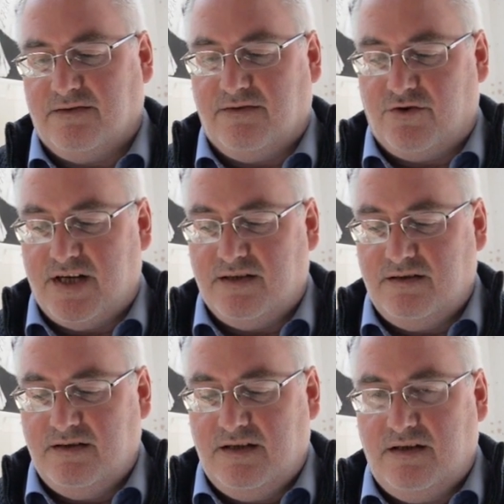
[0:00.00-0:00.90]
of Thrin,
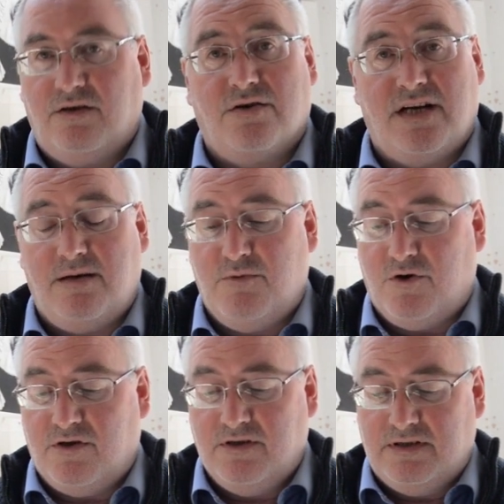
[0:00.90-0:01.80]
not
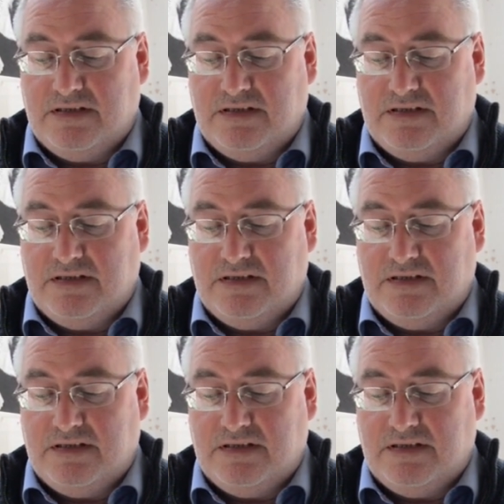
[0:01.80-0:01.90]
anymore.